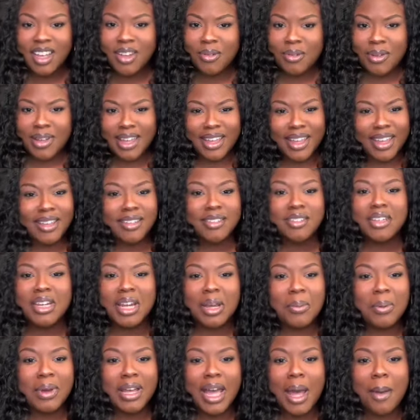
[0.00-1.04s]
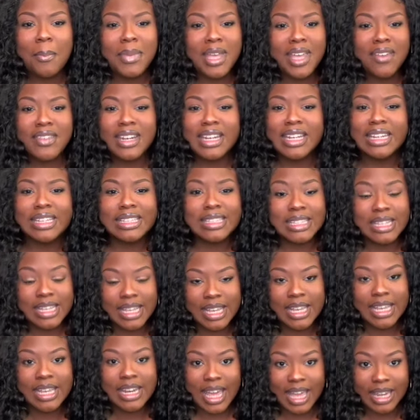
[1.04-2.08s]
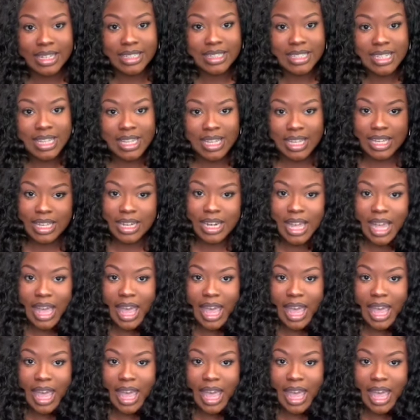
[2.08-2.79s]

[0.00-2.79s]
But you know what? I'm giving it a 10 out of 10.